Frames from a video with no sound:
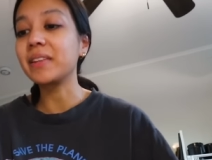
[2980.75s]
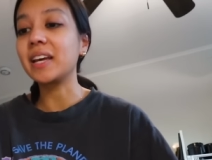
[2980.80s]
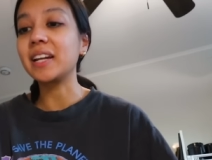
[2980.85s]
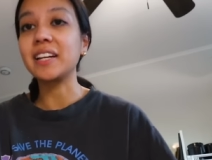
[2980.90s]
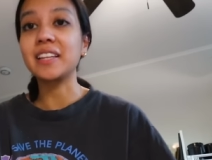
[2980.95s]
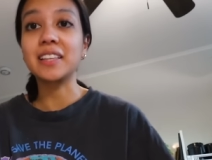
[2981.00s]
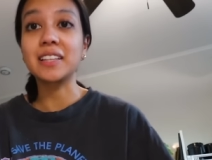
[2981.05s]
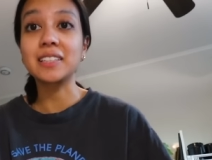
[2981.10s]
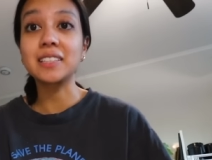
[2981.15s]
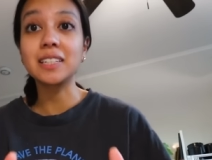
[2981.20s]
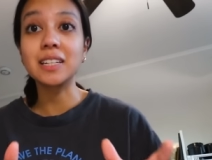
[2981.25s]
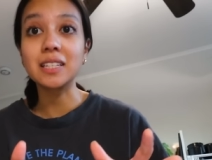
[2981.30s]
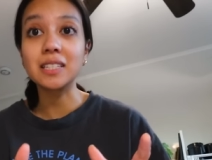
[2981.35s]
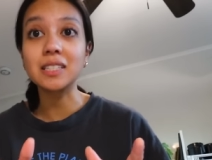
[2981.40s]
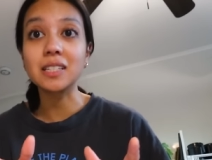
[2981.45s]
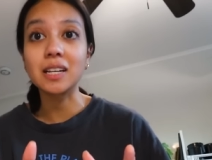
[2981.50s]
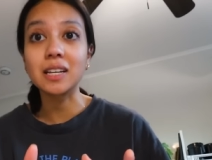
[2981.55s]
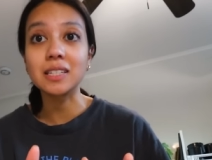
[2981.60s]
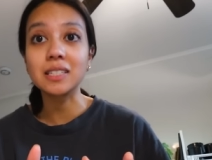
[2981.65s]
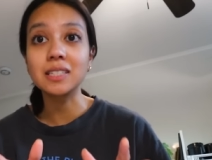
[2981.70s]
And I think today's
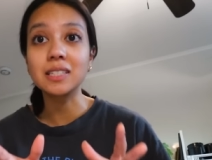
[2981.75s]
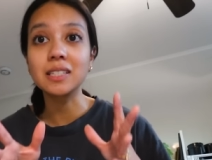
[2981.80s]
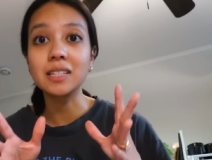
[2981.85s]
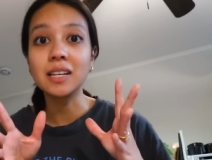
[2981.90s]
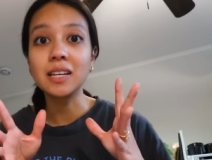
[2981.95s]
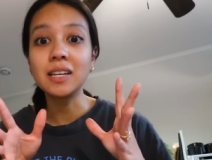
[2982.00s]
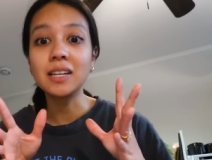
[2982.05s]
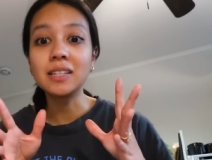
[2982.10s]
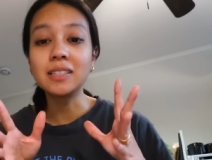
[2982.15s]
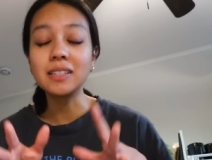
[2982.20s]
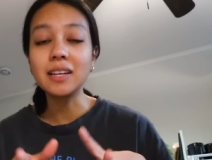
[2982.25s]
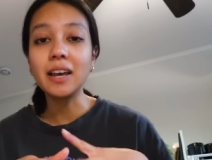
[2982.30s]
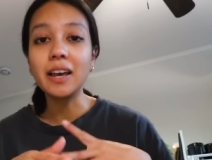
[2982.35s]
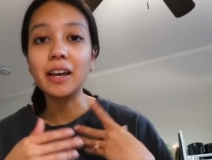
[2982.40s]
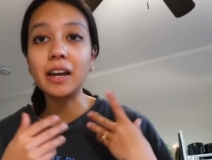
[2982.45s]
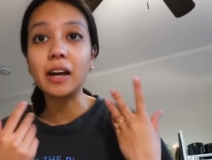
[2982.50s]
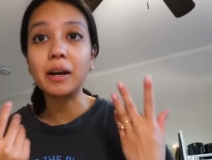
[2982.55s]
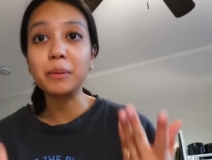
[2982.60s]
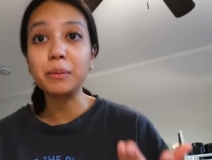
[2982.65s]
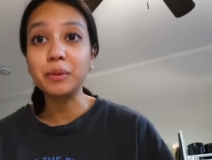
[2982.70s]
the last
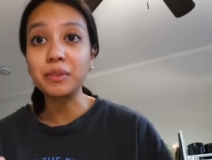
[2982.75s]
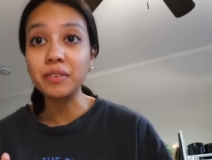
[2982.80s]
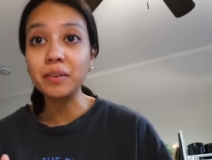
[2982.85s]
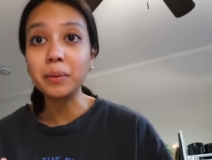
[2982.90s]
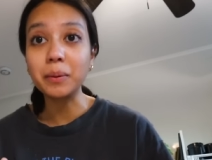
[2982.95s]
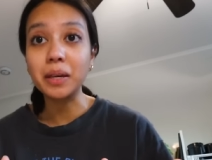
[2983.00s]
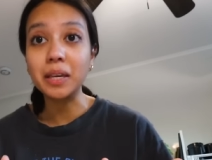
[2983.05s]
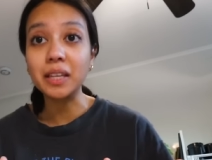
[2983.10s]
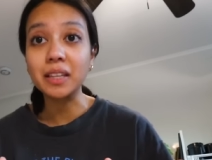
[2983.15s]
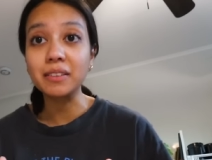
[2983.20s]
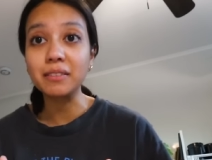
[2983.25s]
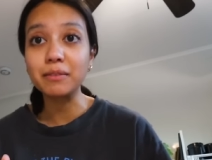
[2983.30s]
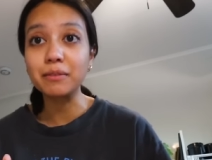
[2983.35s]
day I'll be filming.